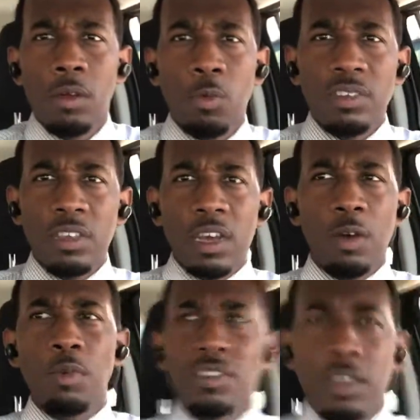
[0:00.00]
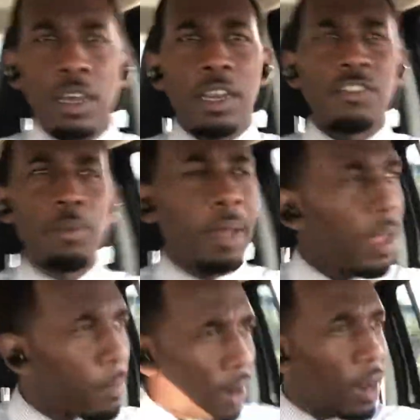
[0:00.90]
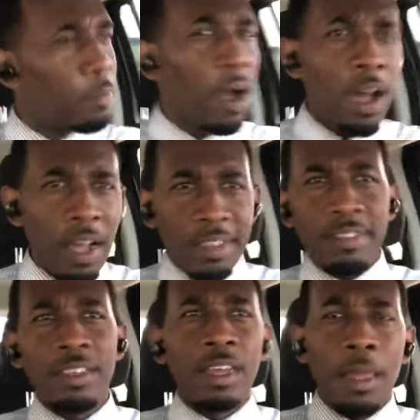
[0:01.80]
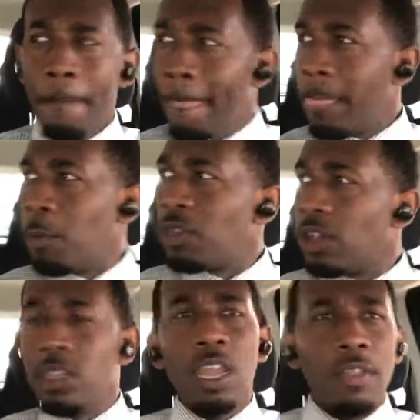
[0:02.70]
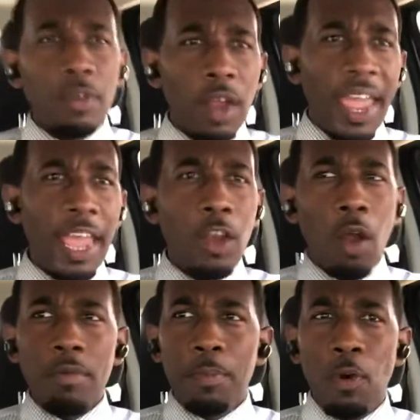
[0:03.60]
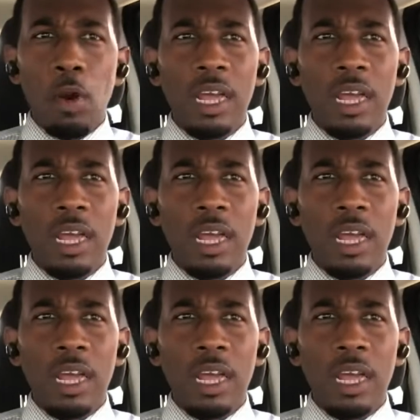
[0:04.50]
What's good? It's your man Barry Bonds with another A&R report.